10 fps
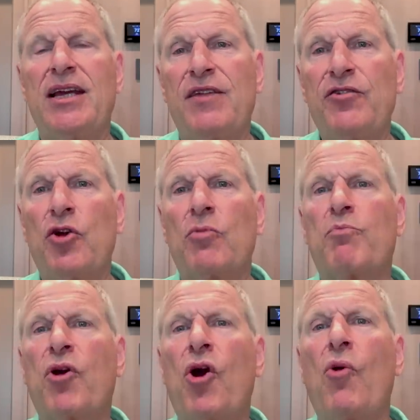if you
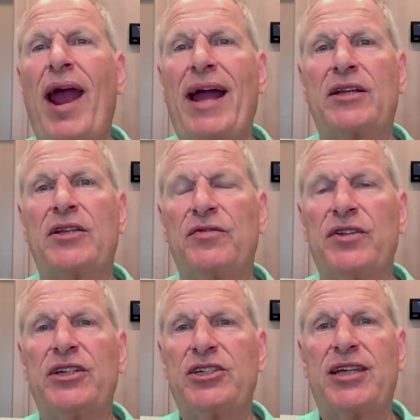don't
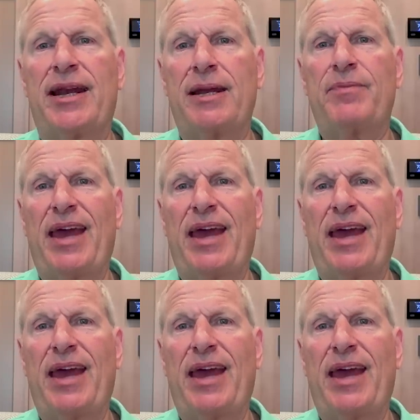proactively set up